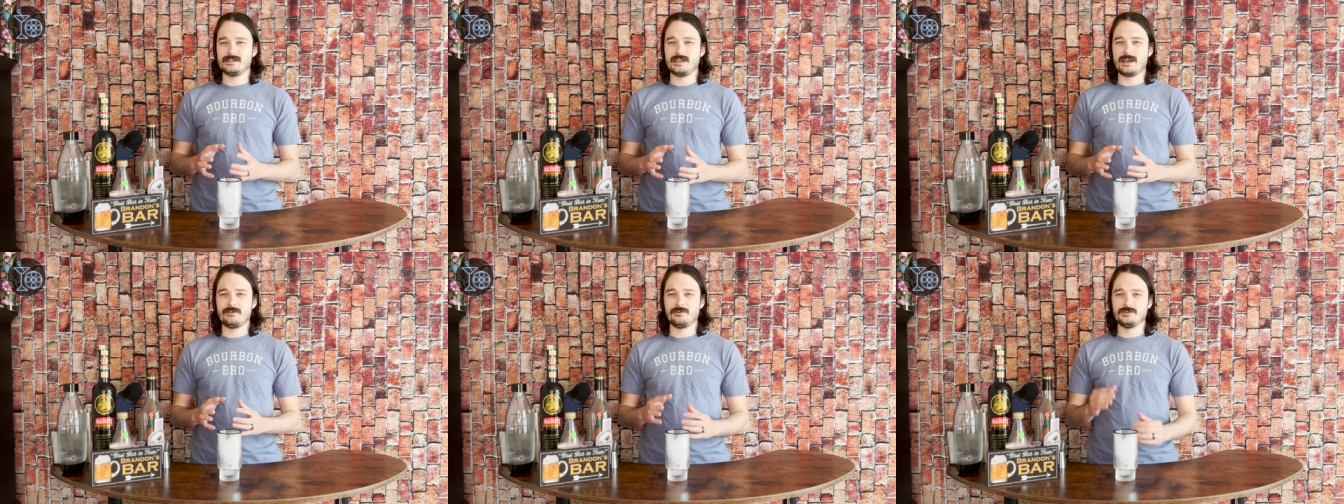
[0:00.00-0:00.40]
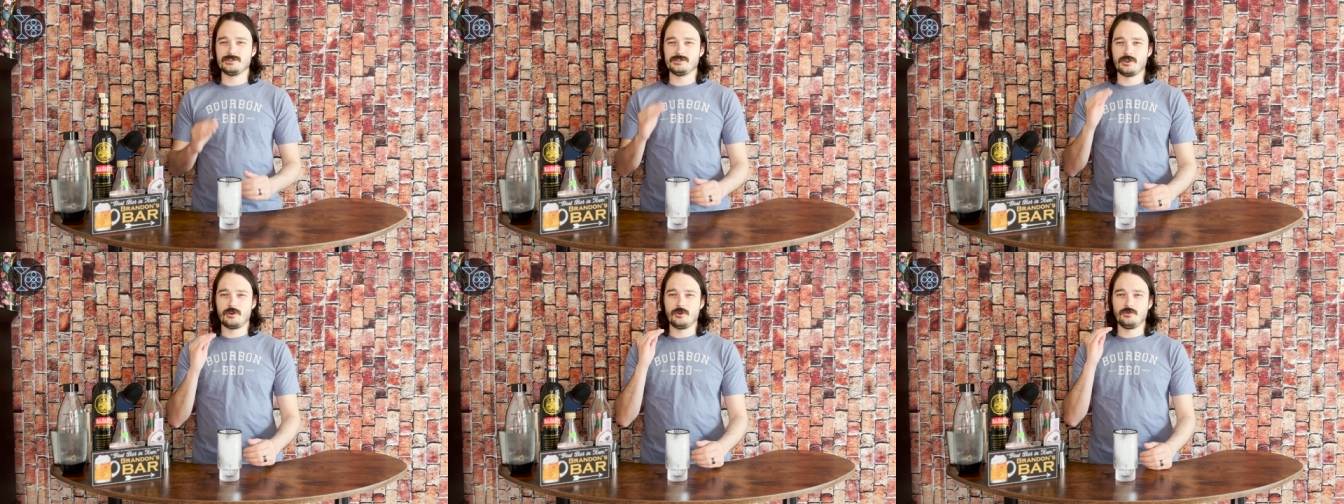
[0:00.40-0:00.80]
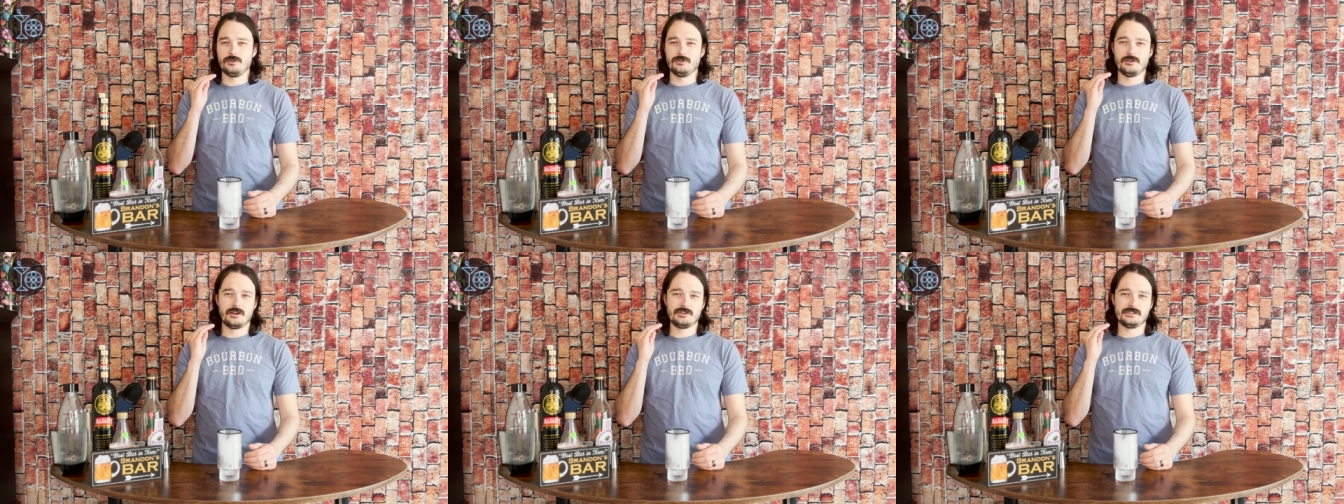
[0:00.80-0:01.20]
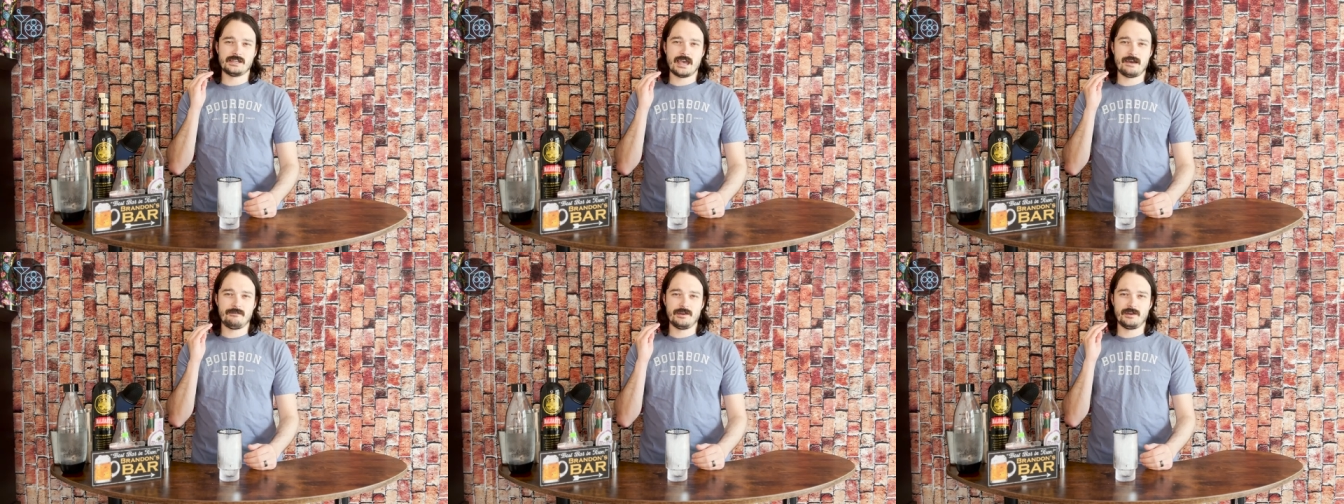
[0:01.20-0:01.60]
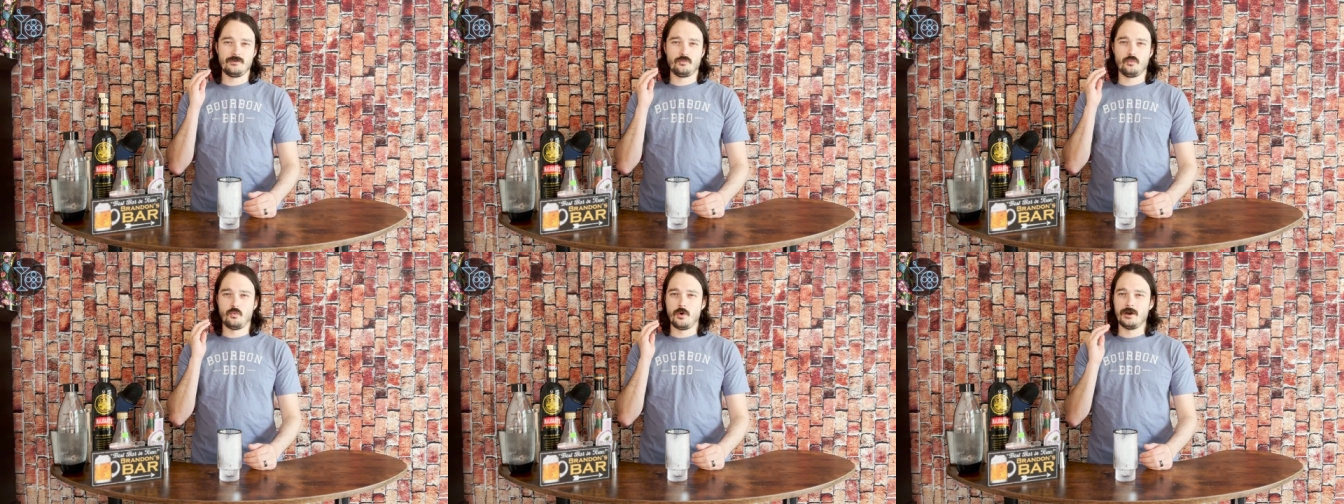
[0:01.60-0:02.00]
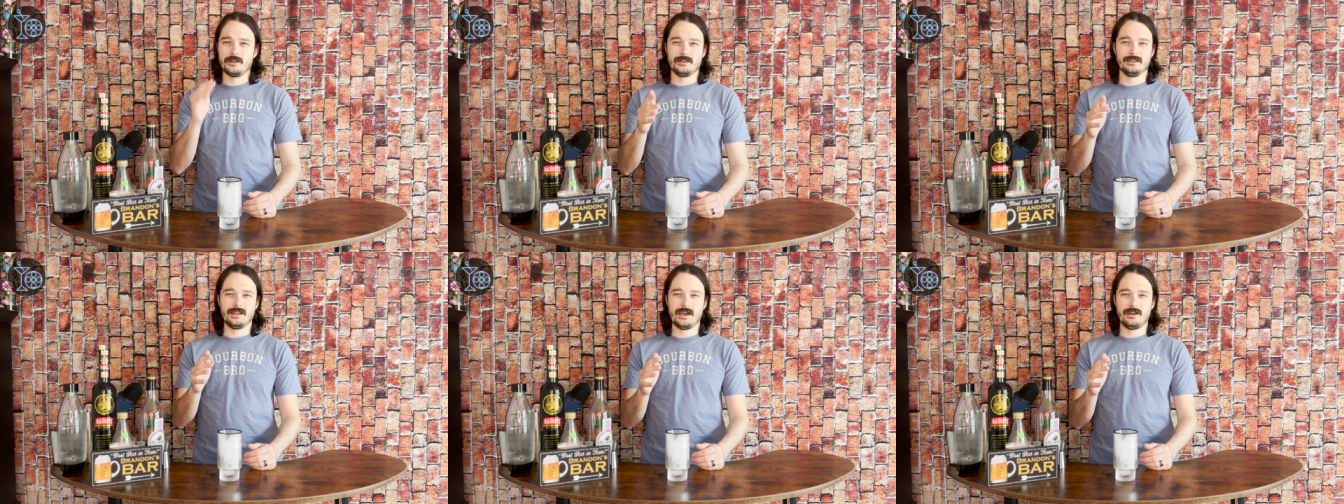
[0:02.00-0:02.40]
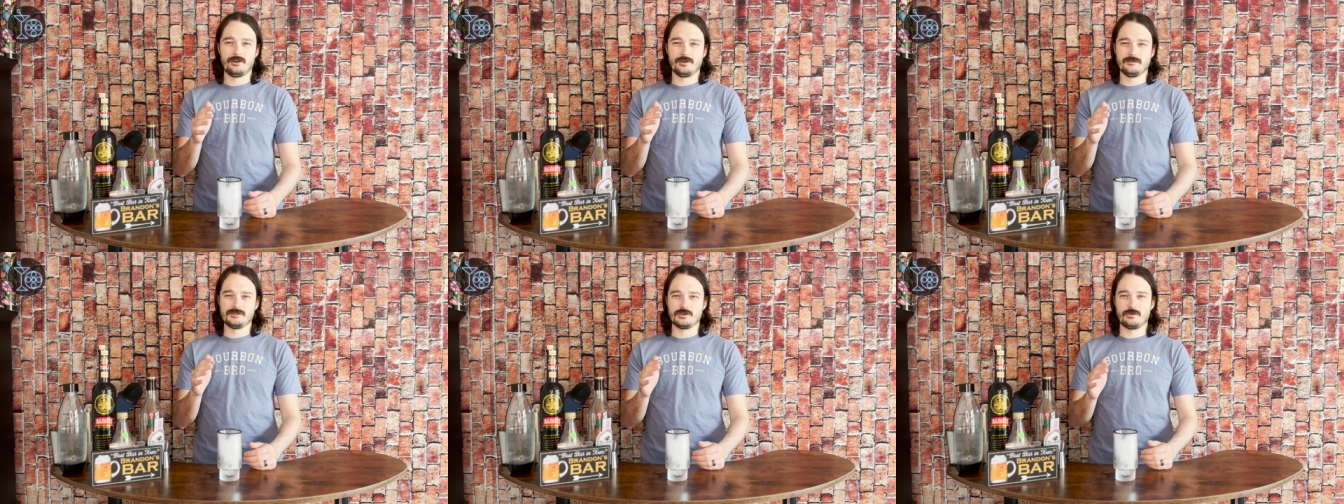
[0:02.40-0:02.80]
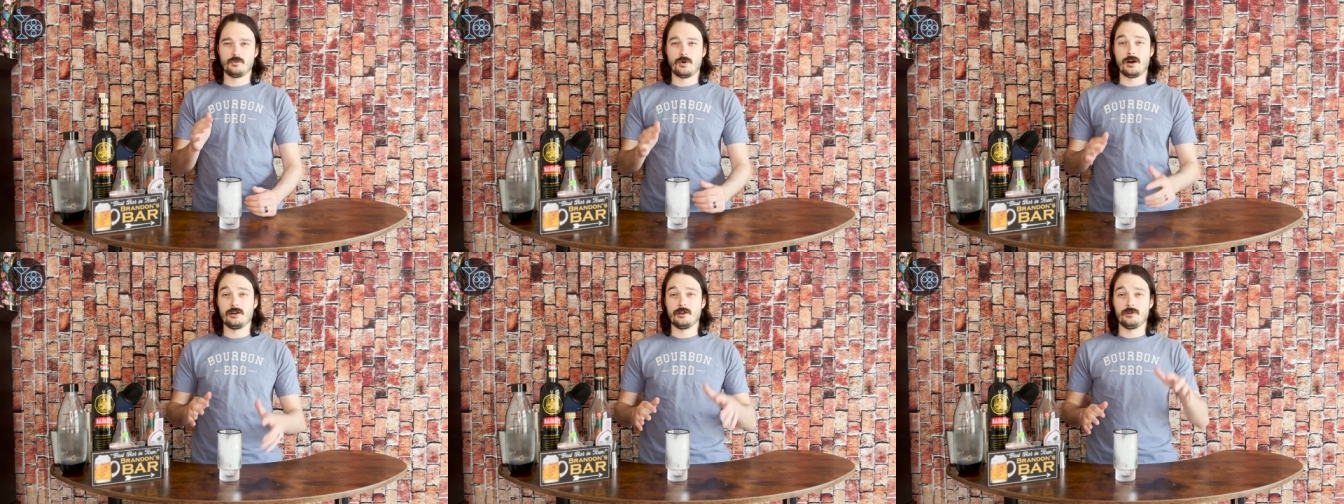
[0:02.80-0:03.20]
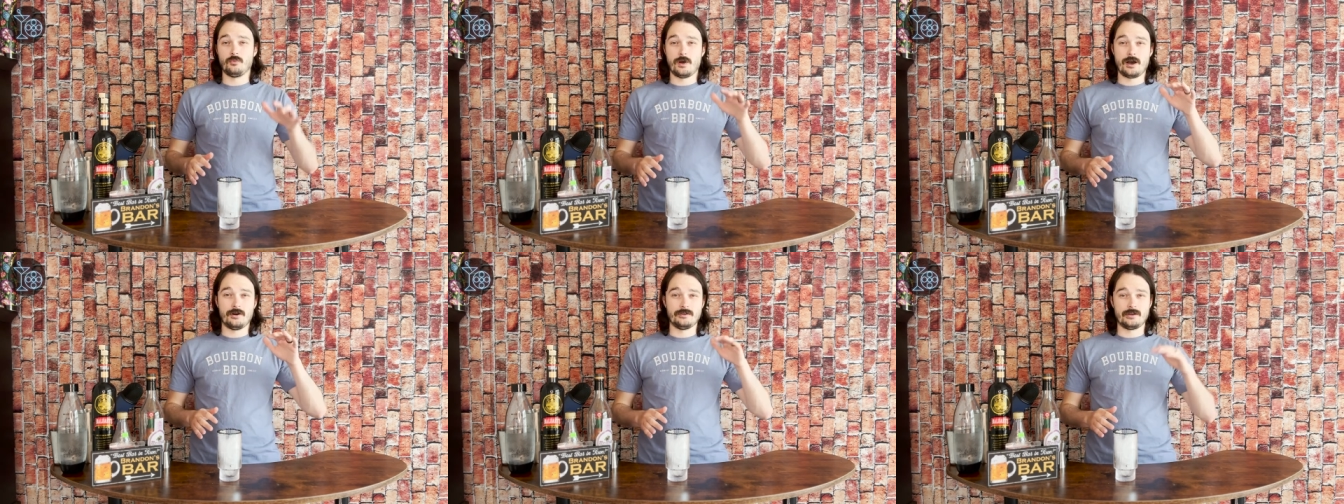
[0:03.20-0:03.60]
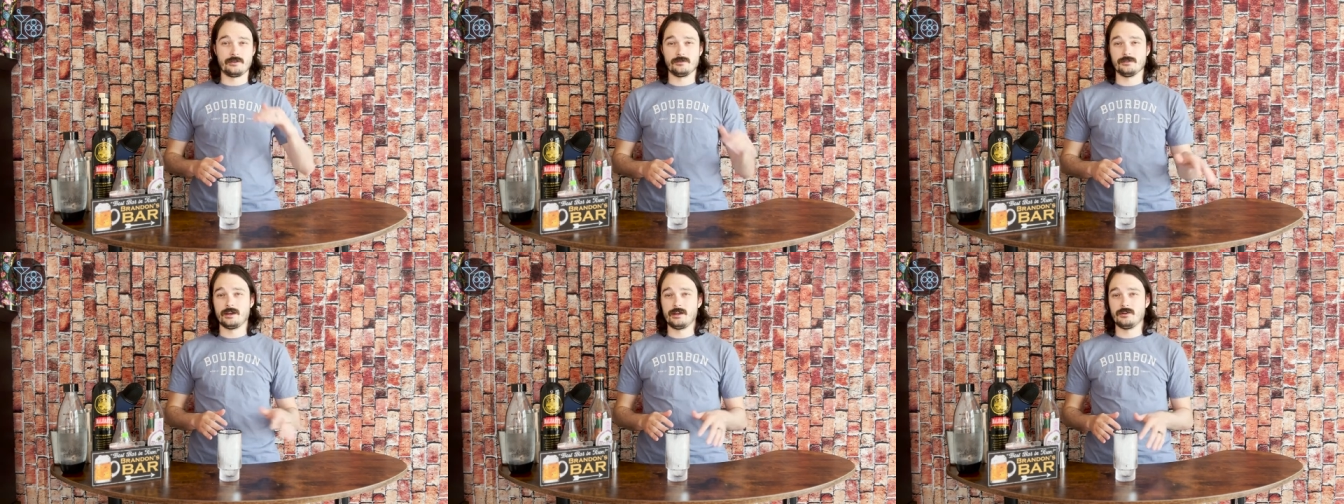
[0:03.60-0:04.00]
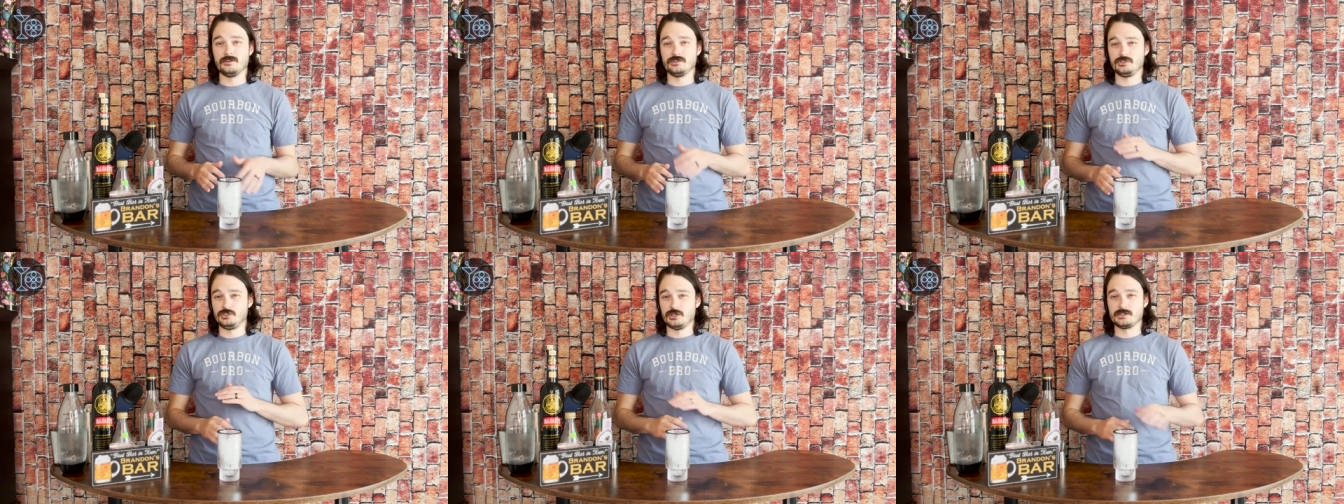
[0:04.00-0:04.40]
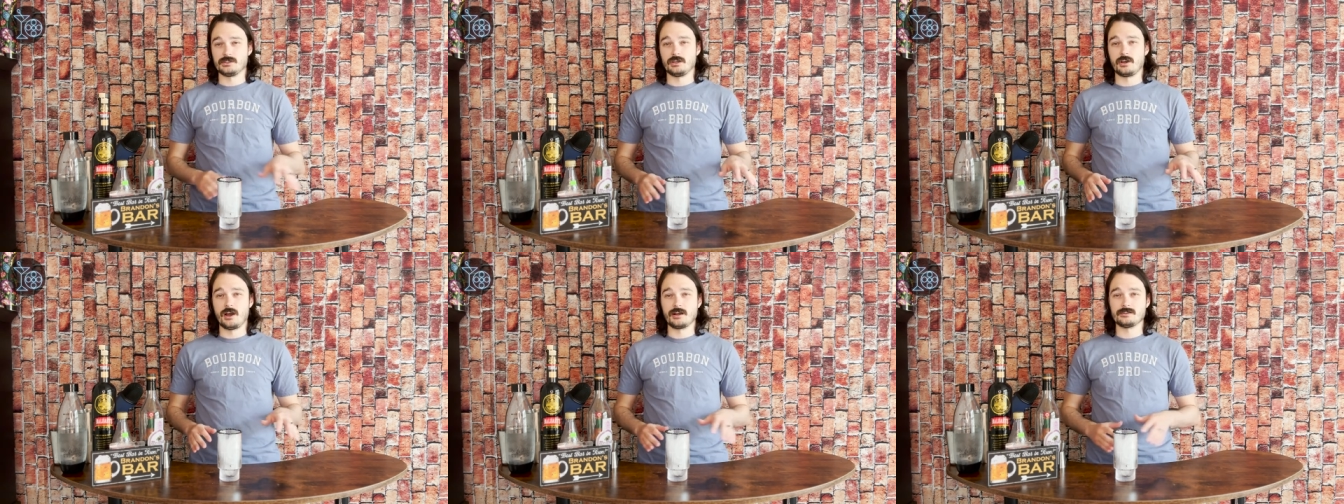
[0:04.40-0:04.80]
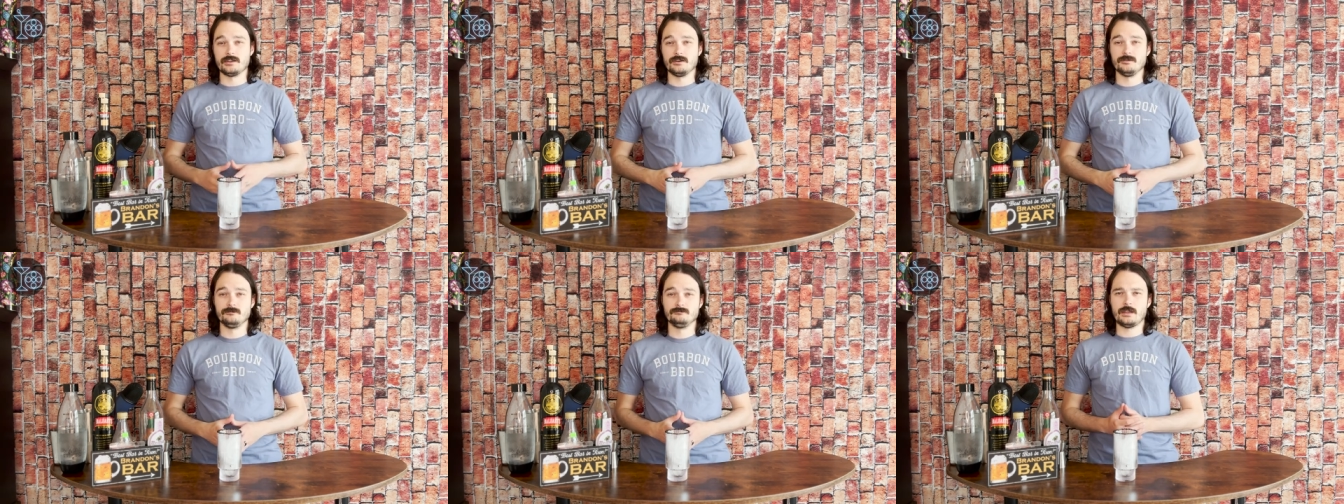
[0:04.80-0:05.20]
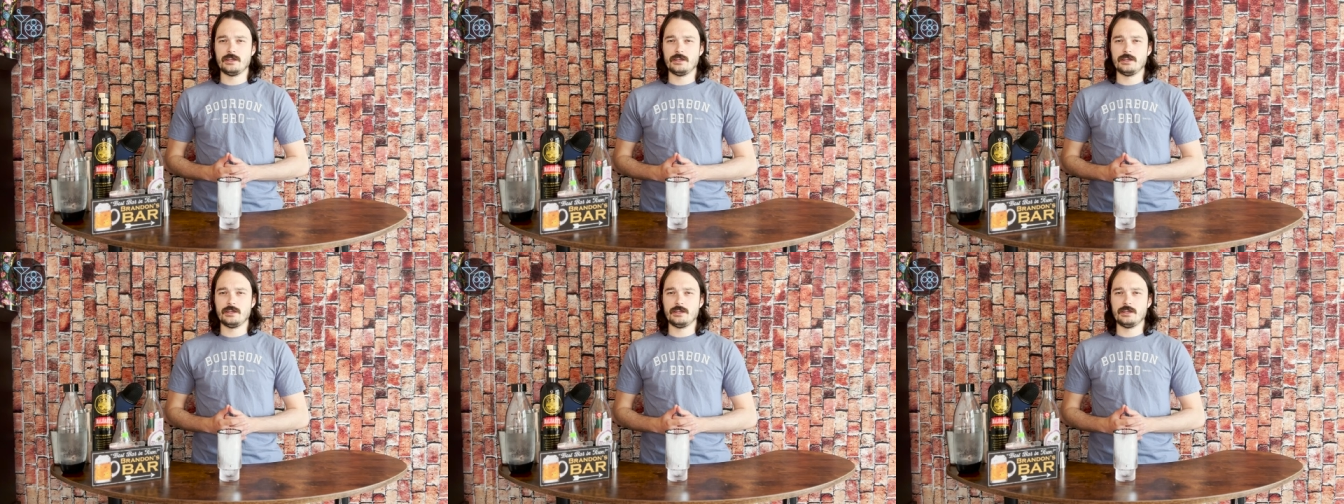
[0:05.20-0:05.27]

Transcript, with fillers: together so you're not just having one layer of soda water while the other layer is just the cocktail.